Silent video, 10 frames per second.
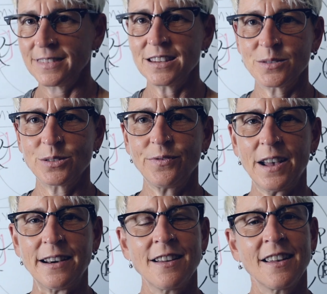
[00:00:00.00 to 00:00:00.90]
This was
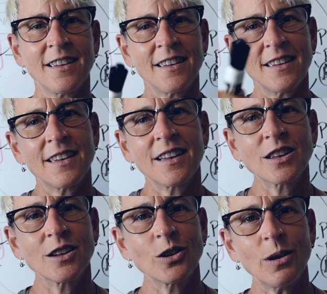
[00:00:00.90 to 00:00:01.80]
fun.
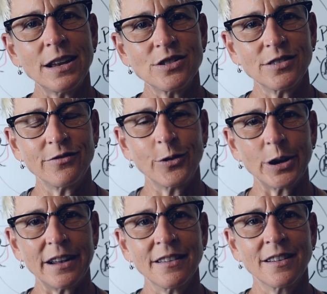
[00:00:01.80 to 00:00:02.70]
Question for
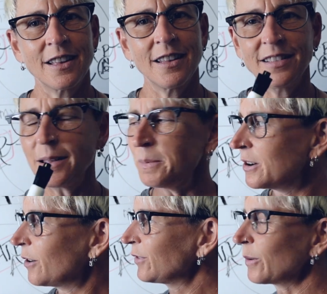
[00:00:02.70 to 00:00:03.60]
you. Let me
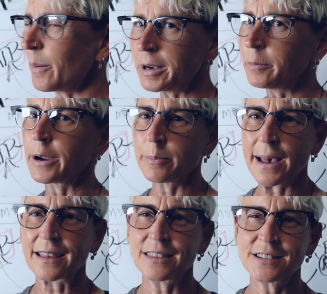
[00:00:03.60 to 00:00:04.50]
know if you want me to bring
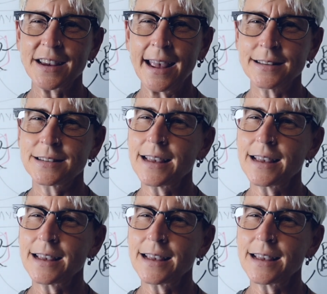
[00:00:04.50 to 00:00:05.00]
back the Science